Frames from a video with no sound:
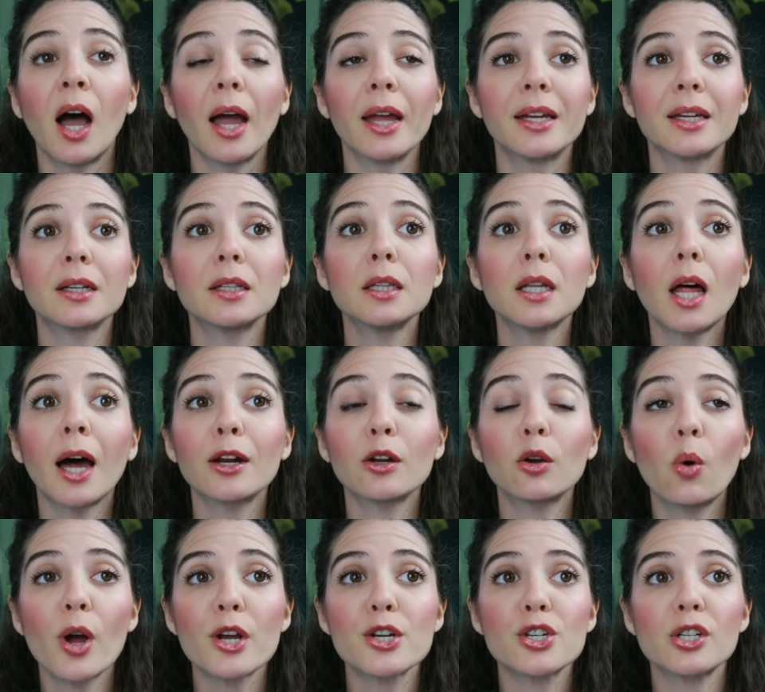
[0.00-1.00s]
I get a lot
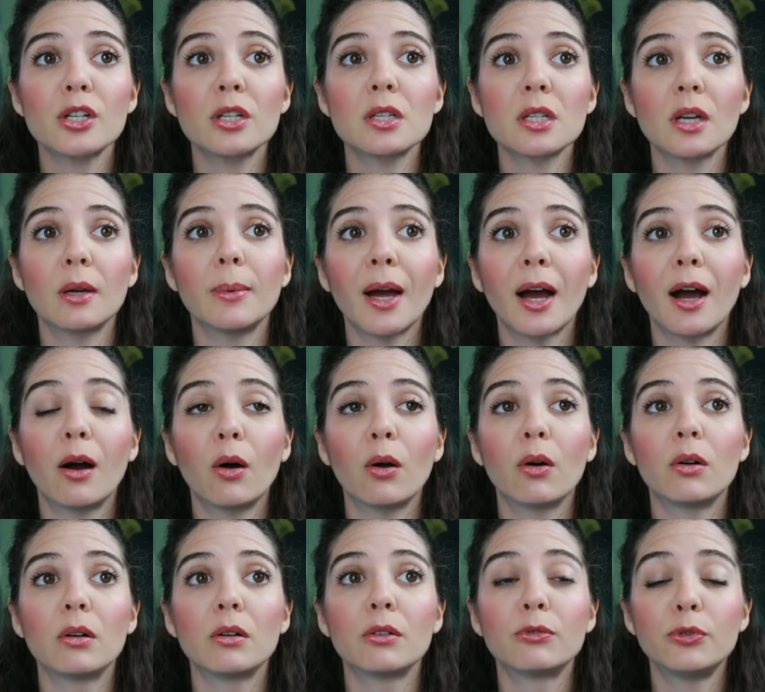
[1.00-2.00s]
of questions
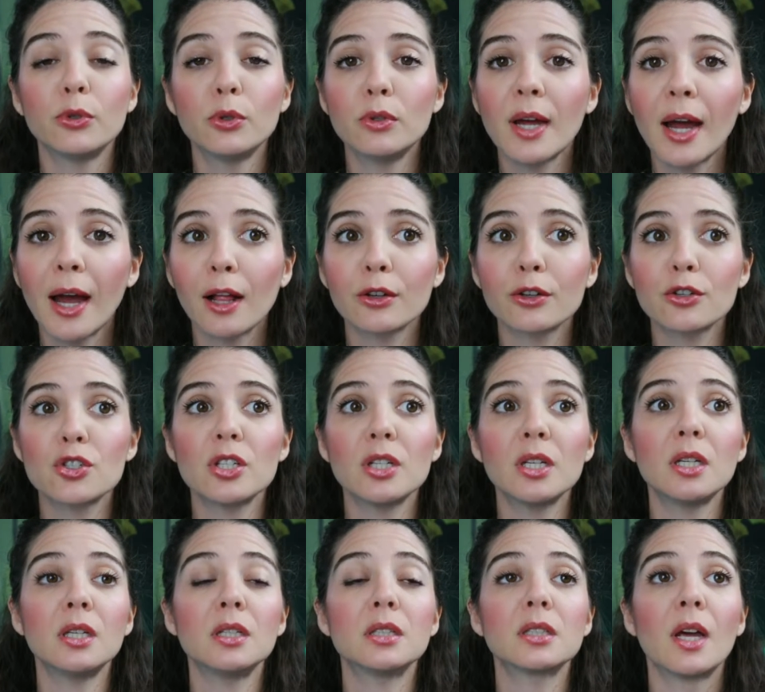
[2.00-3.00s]
about food
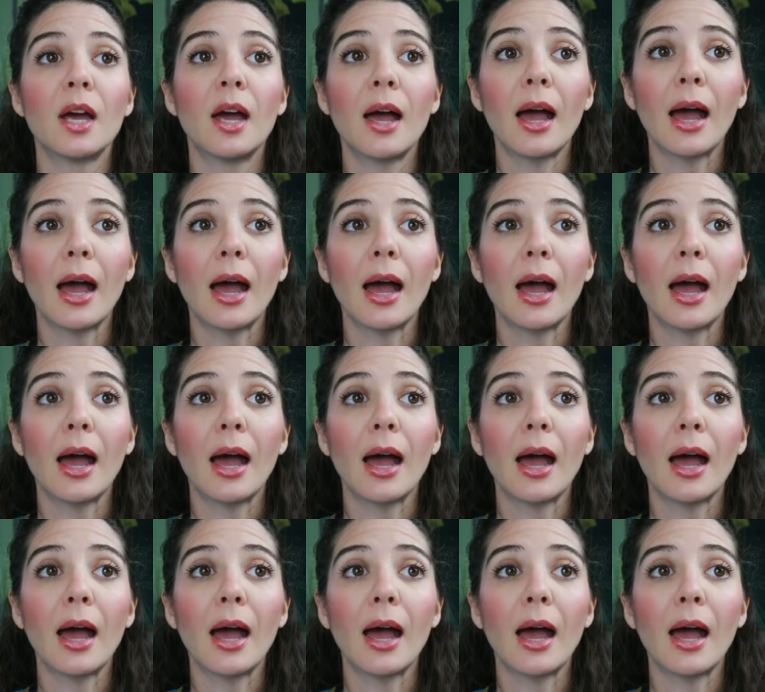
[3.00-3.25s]
allergies,